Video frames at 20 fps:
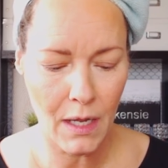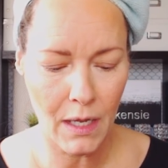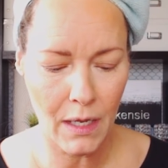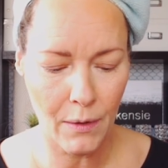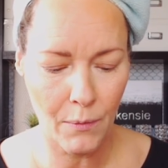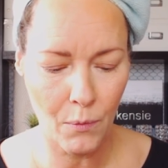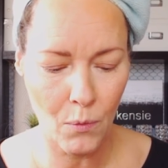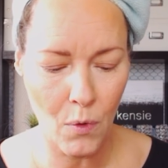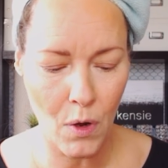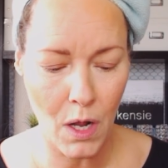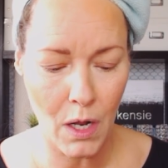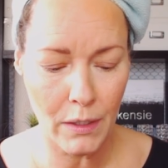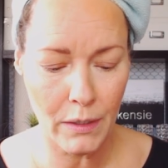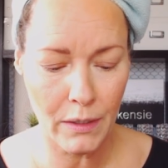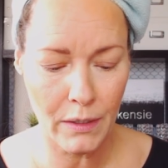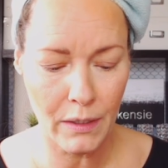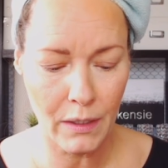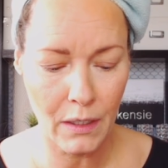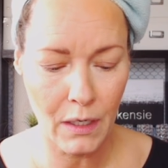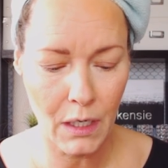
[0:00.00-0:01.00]
I
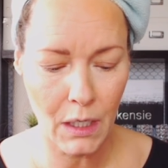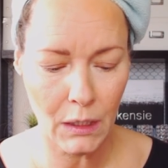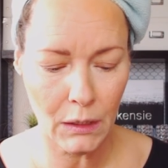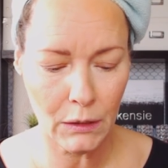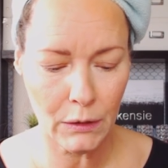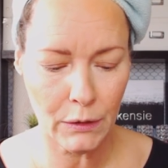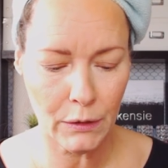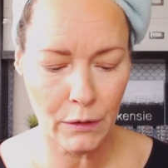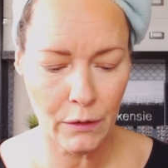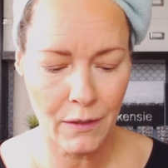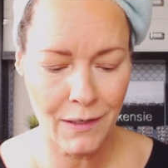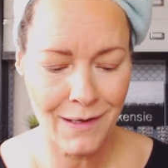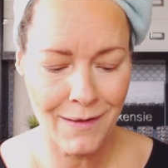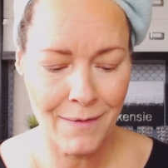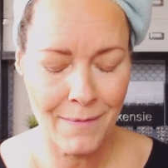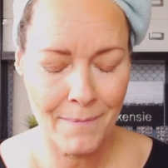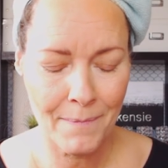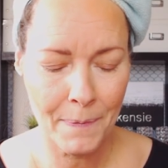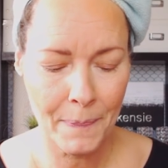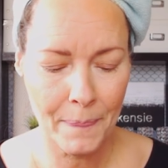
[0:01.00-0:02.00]
wanted a color
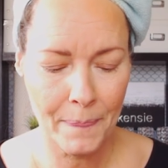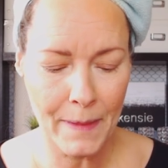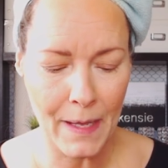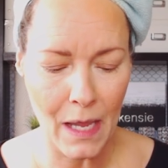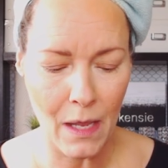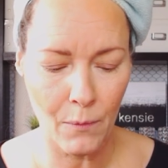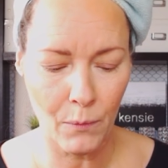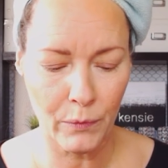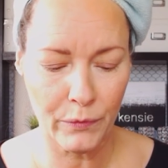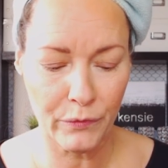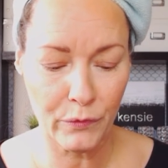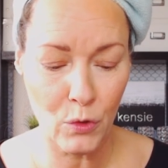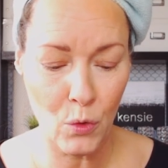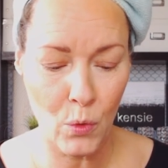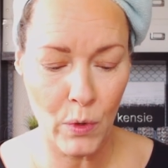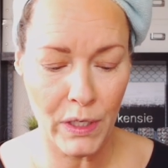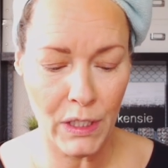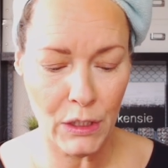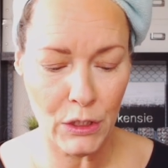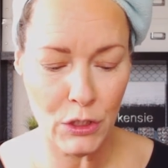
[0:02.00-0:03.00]
that was
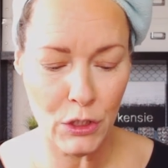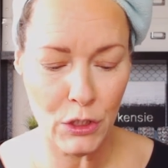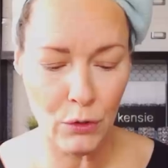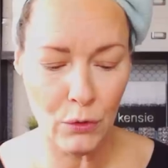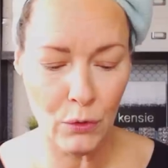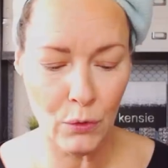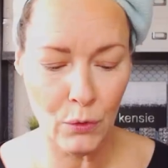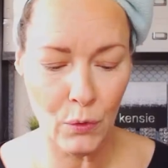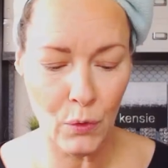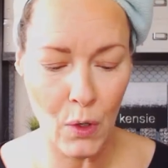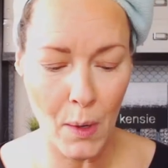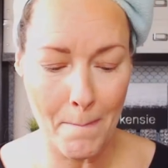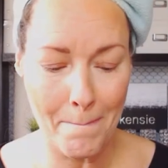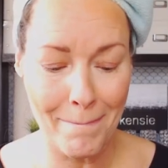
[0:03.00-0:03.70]
going to